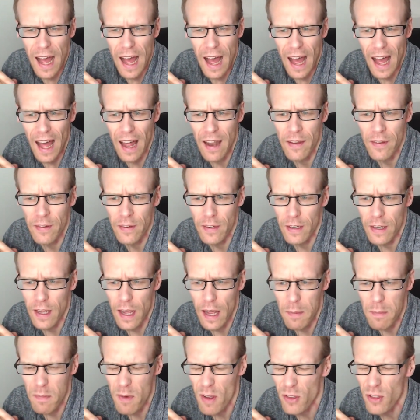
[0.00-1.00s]
And
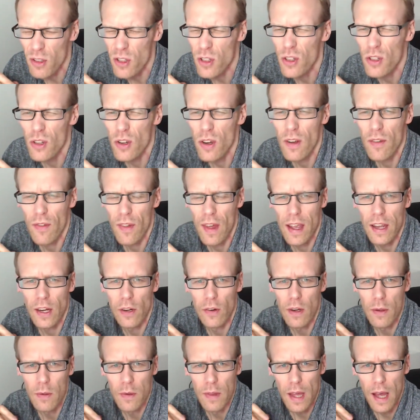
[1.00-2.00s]
I'm not so sure if I
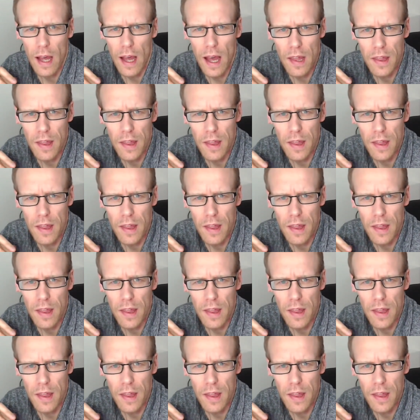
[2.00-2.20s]
agree with that.